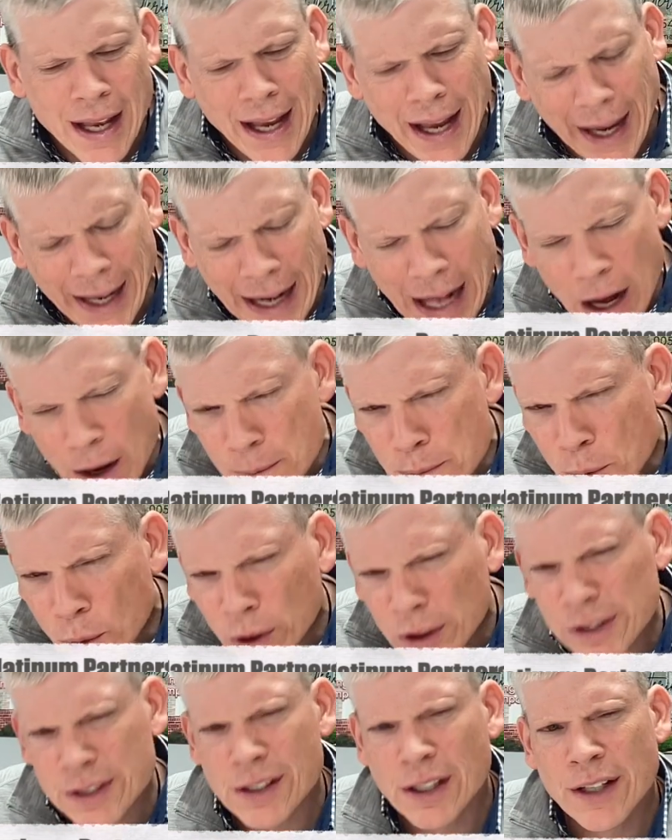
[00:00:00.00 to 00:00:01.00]
And how
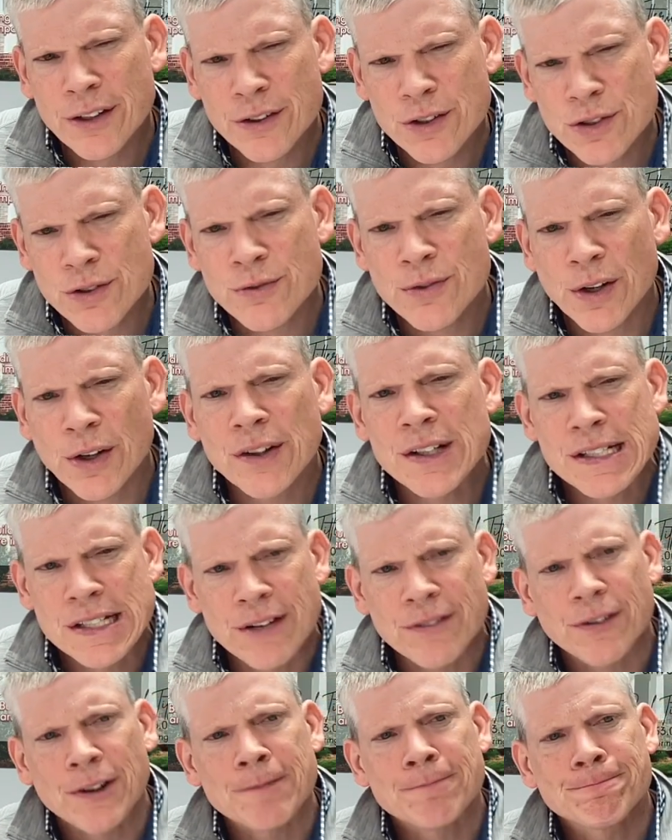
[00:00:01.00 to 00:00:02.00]
mortgage lenders are very
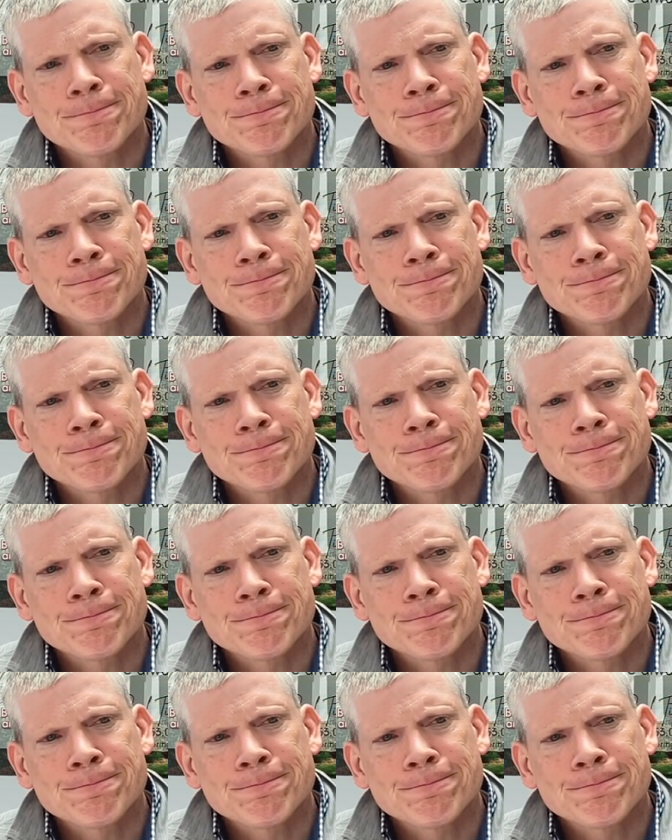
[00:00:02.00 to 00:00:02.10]
different.